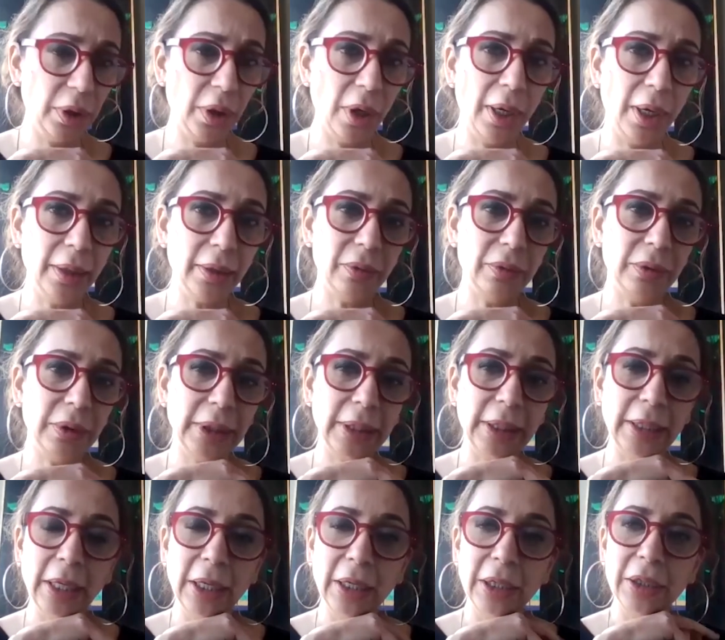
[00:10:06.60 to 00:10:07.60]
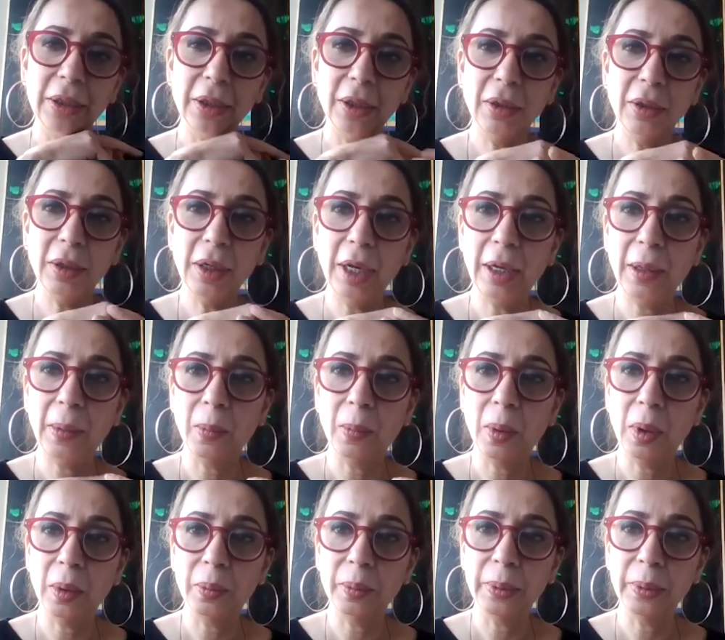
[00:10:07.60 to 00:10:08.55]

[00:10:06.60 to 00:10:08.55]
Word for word: you're not only you know um,